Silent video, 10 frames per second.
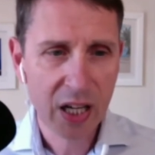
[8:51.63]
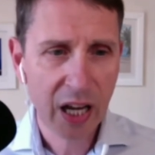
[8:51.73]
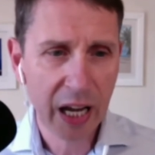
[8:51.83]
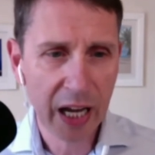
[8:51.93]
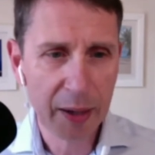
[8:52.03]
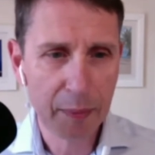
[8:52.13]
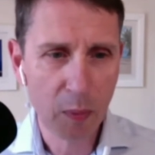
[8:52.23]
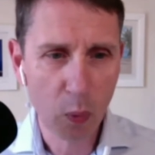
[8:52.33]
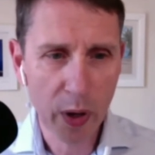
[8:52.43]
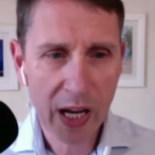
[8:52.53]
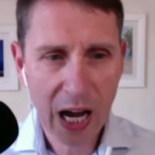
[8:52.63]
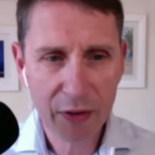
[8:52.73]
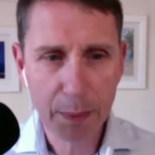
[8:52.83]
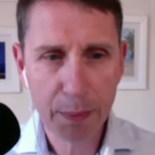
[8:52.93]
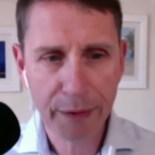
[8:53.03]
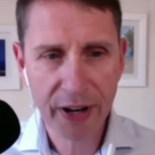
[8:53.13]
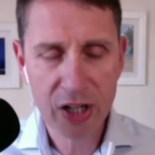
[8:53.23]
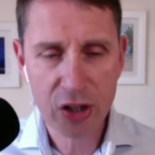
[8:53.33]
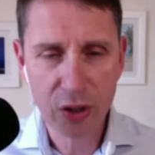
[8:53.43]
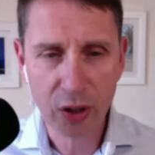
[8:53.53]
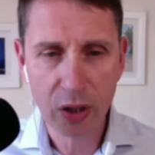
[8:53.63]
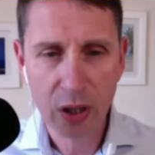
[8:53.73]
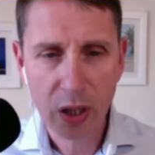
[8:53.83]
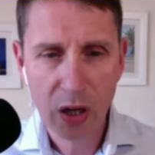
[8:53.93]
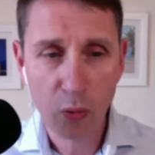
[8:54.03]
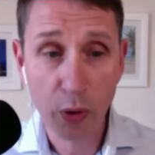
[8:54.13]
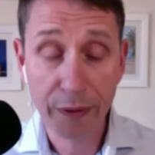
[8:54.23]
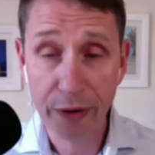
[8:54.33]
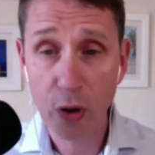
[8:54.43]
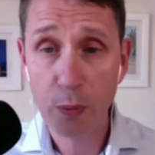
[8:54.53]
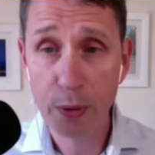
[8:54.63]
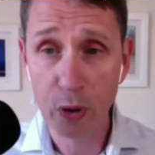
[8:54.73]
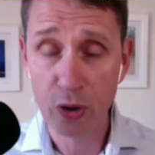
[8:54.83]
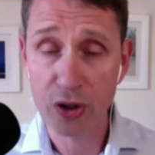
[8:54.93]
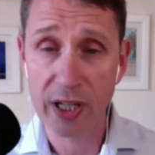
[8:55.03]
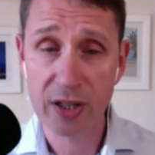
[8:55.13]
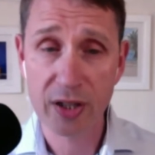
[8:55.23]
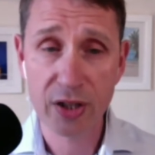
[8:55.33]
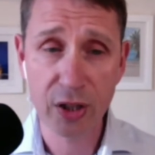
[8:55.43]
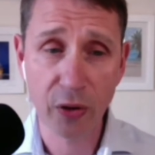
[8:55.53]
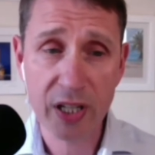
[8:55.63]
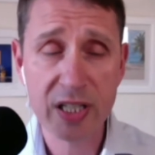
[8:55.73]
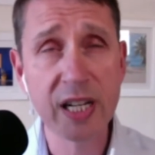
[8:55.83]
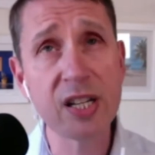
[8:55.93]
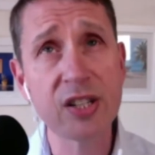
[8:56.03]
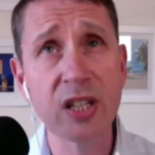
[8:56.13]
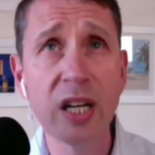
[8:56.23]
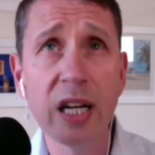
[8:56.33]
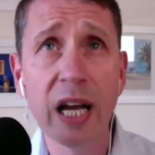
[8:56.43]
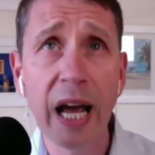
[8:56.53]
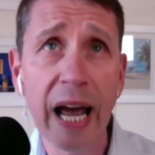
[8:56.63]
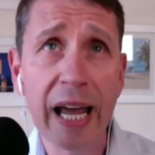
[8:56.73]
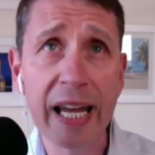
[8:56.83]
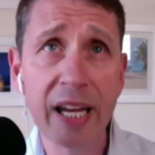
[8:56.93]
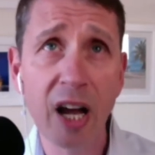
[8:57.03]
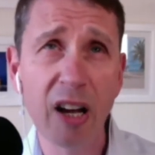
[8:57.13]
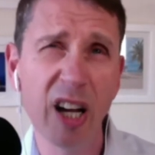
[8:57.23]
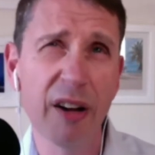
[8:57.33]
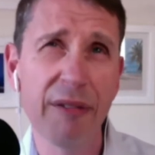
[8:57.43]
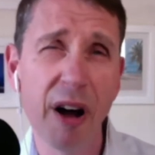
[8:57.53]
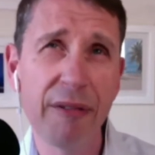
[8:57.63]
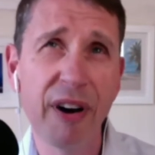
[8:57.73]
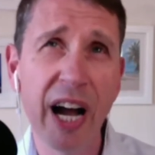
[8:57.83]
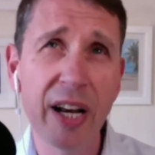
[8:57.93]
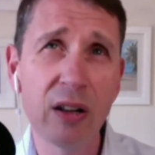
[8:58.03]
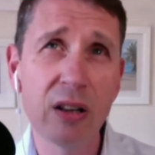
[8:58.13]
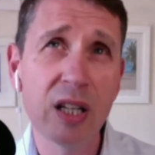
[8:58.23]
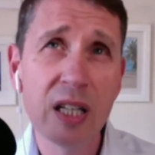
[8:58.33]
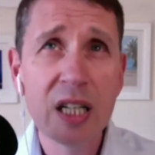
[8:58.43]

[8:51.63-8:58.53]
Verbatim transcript: Yeah. Um, we have a professional review process, so this is a a, a final